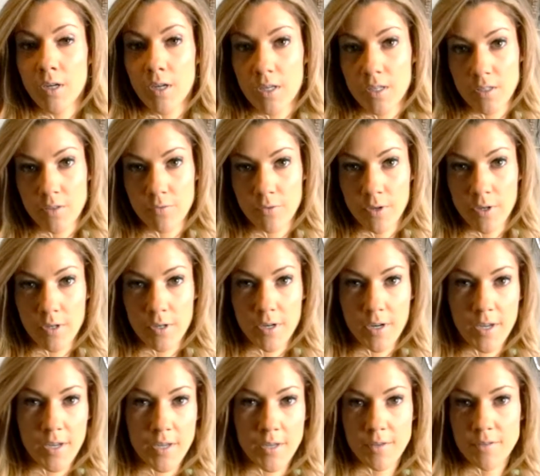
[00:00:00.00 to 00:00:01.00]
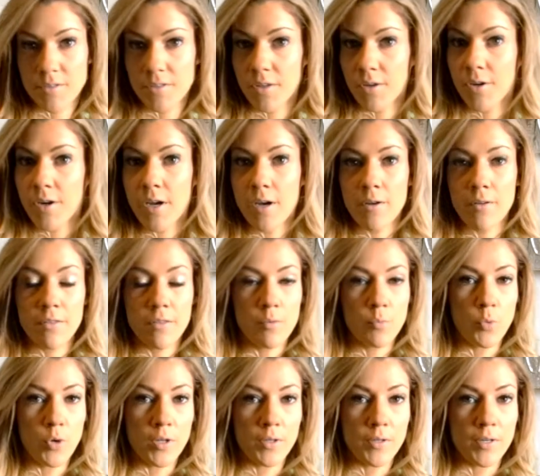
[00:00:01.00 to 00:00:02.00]
as far as their health
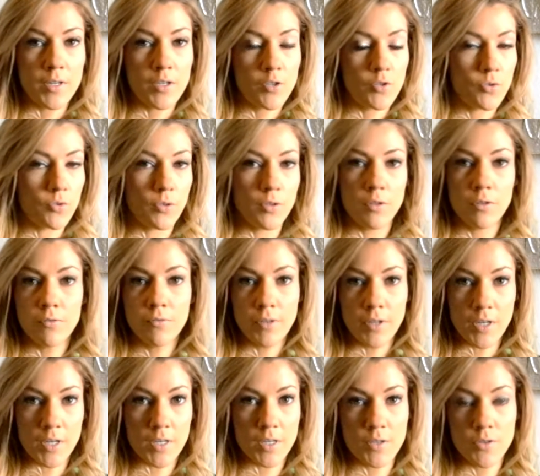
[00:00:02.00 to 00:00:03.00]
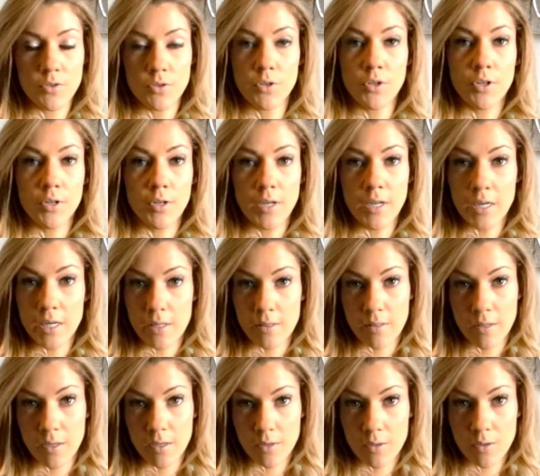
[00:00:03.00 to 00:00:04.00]
and wellness or their fitness or
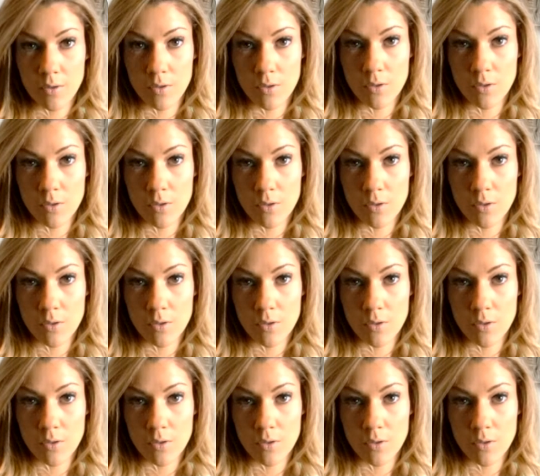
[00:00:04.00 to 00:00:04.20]
anything.